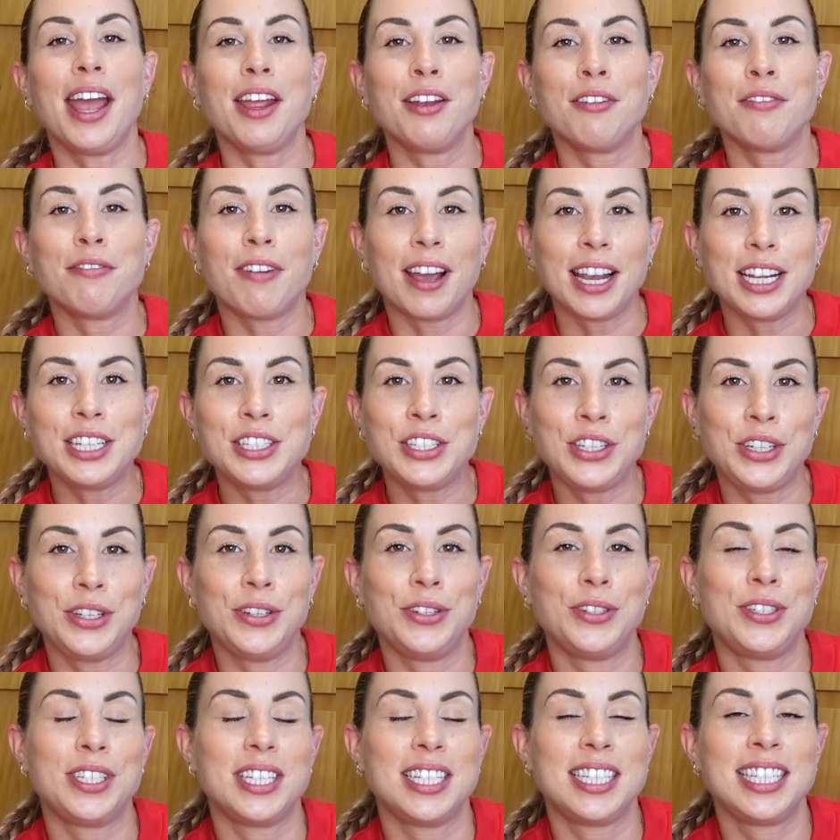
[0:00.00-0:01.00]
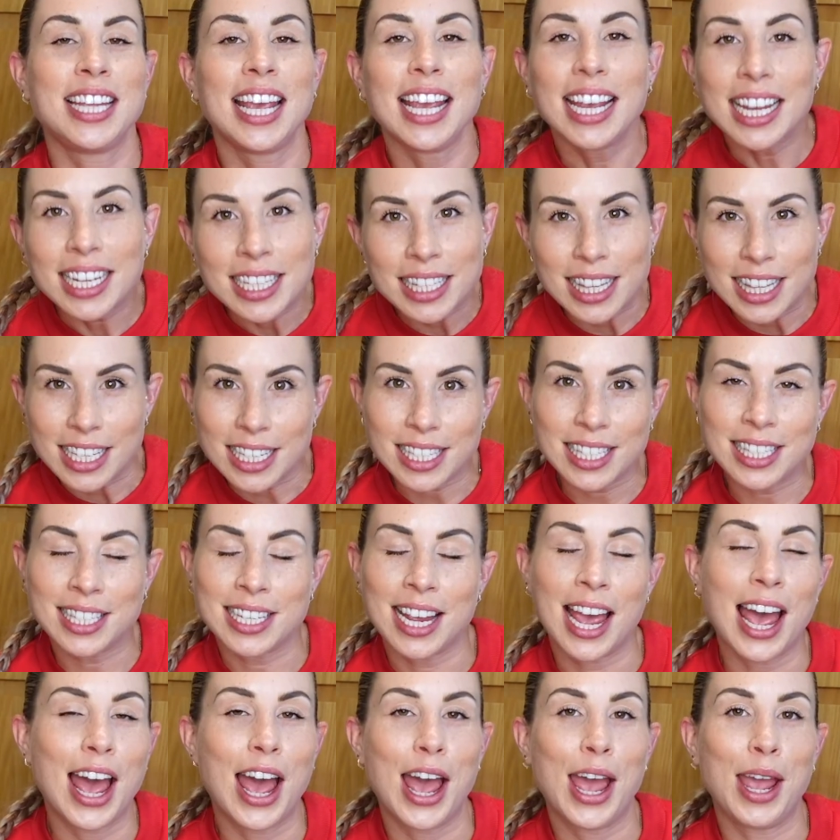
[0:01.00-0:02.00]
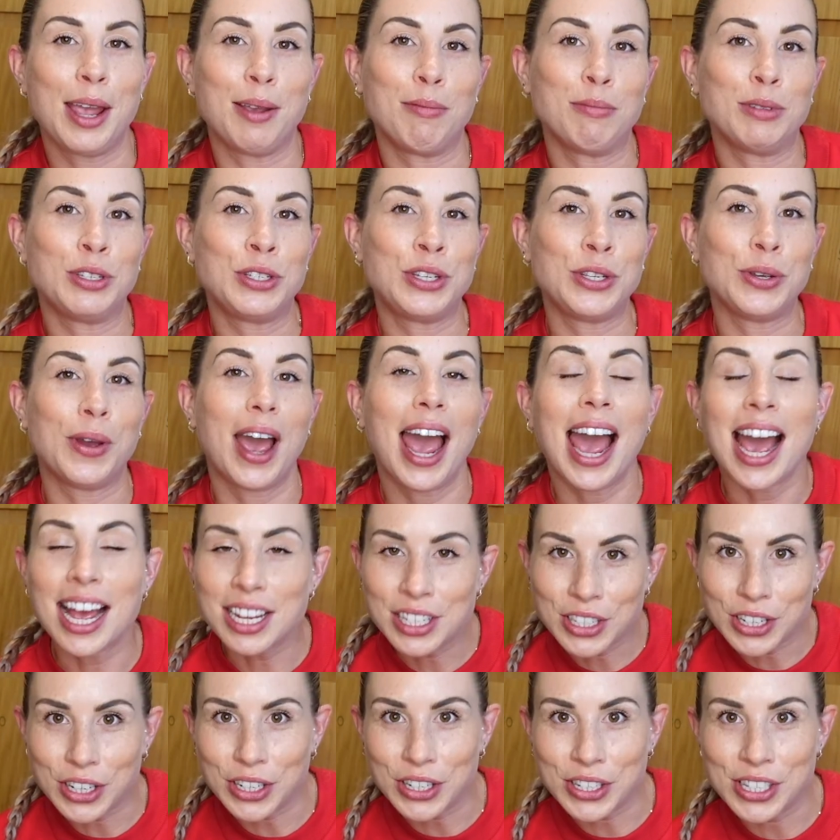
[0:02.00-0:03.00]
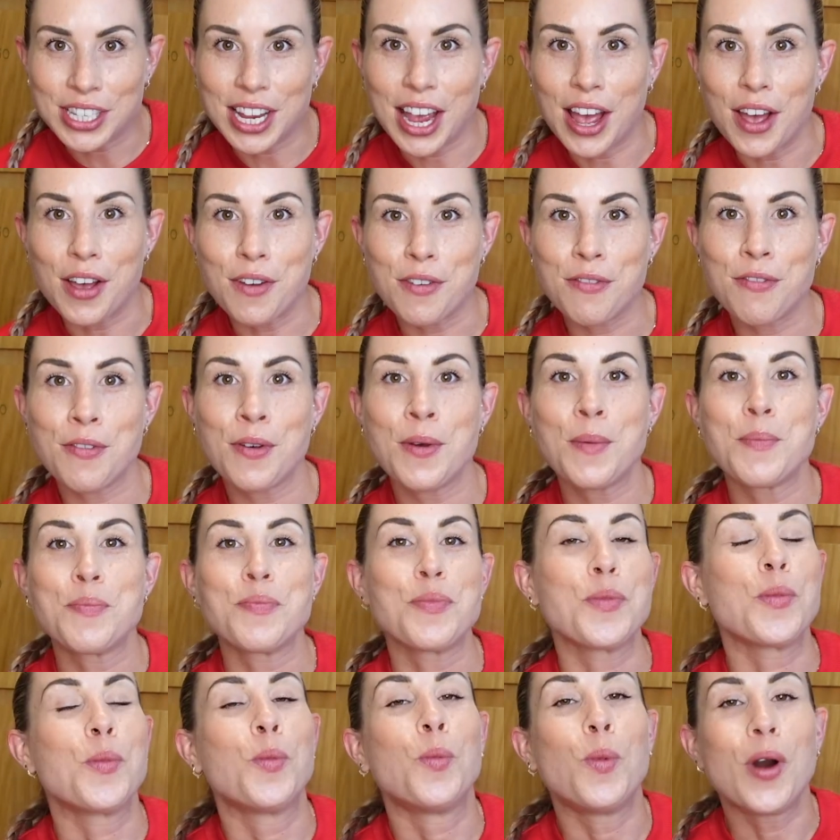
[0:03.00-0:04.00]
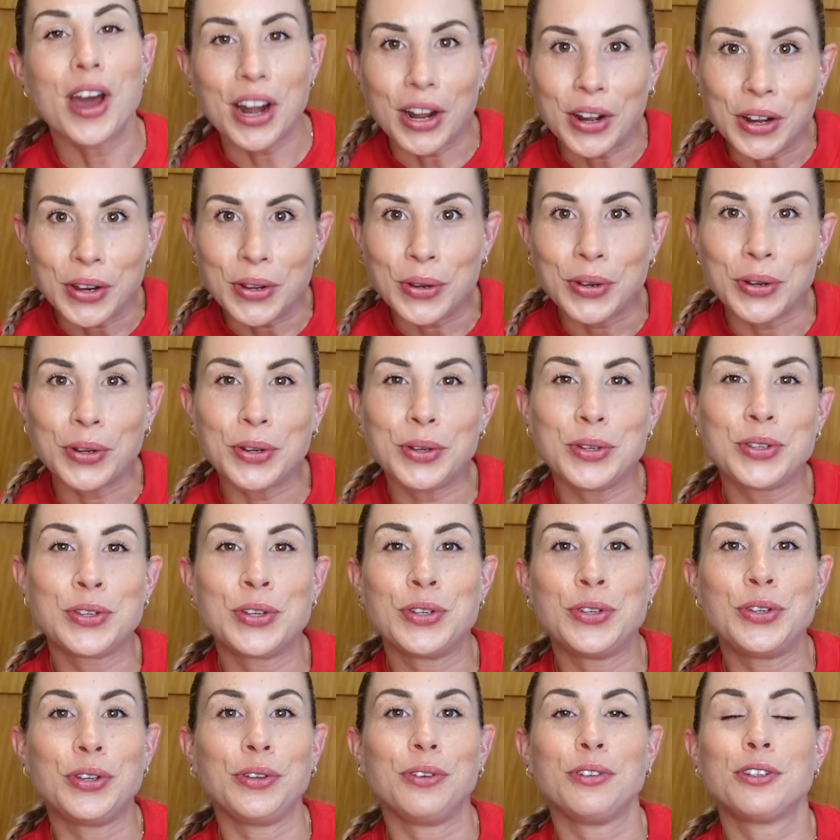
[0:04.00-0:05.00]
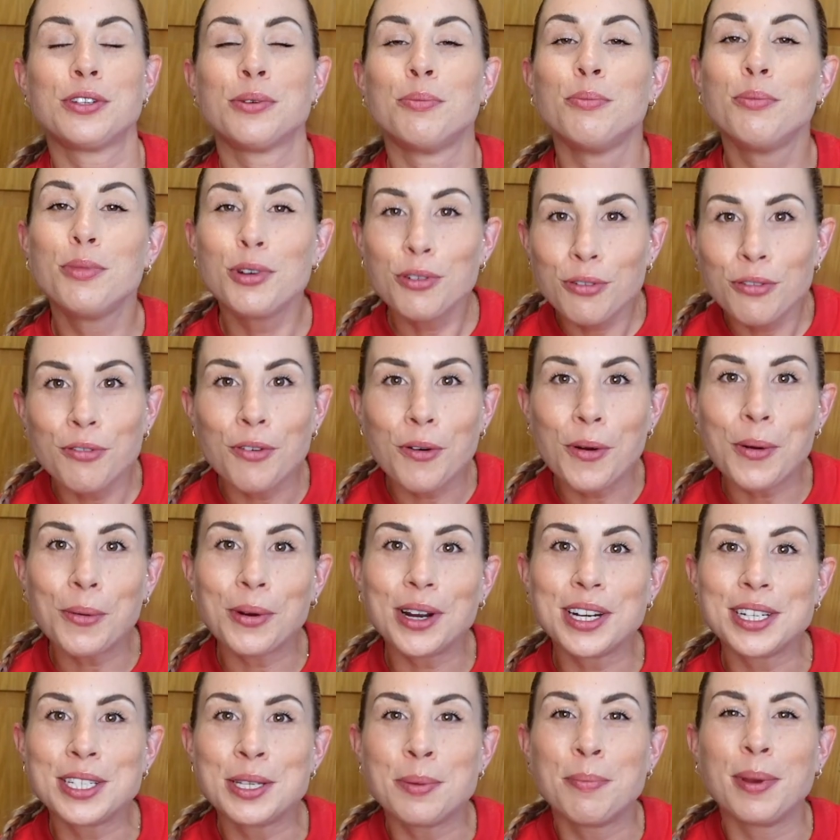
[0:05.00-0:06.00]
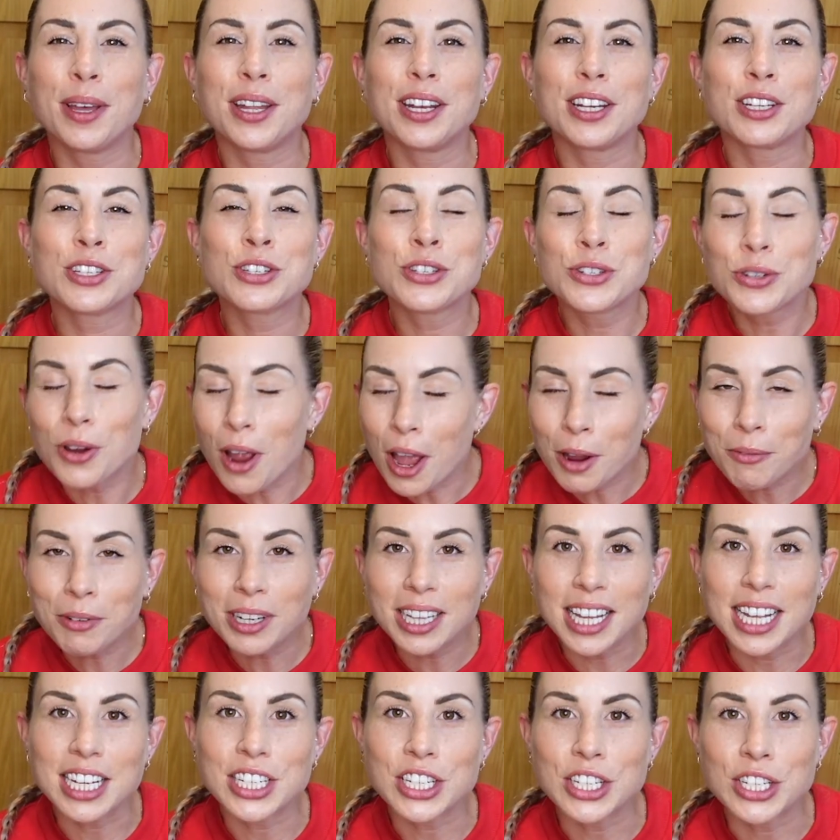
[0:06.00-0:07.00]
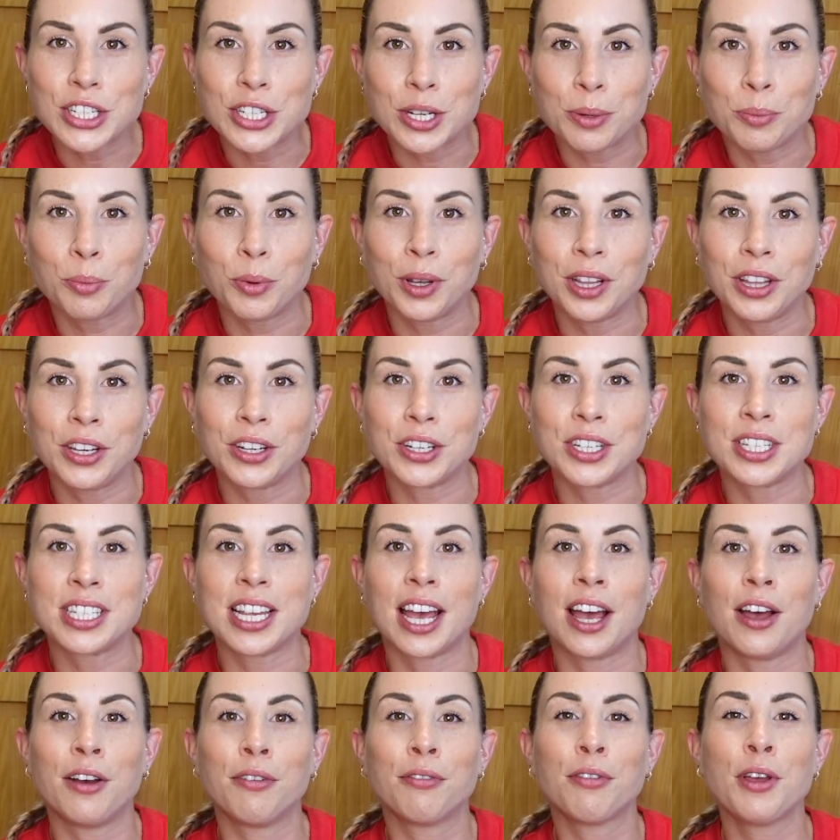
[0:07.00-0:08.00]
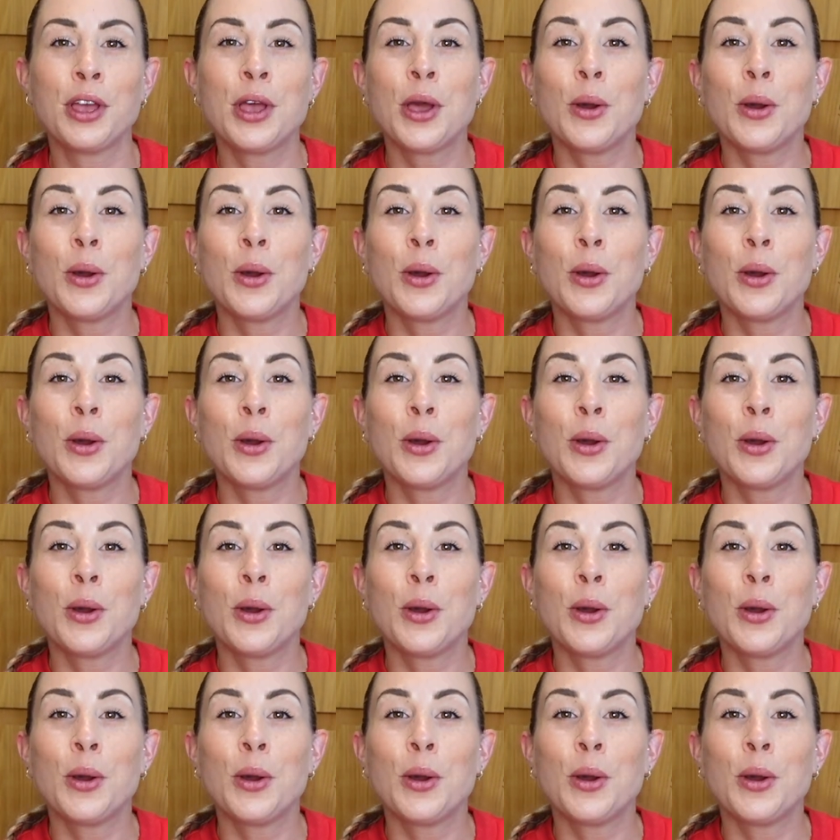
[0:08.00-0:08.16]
invite you to take this time to ask yourself, what are you going to do to move forward to build a strong relationship with yourself?